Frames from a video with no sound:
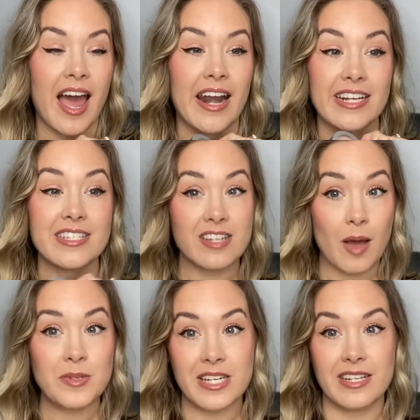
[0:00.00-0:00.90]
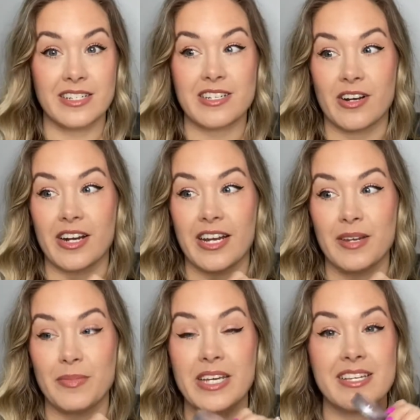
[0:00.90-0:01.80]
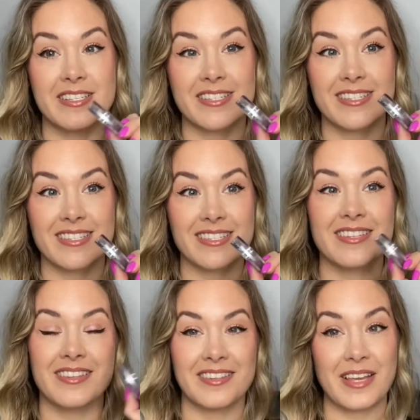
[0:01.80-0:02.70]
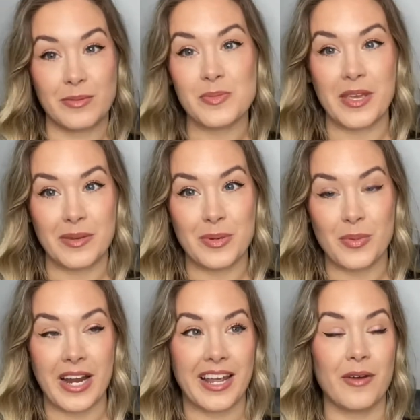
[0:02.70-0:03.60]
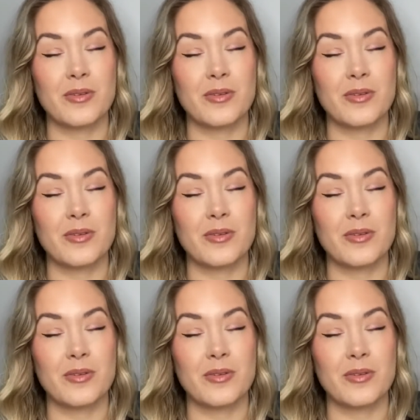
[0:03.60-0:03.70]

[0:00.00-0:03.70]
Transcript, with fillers: and I stopped eating dairy because it was making me break out.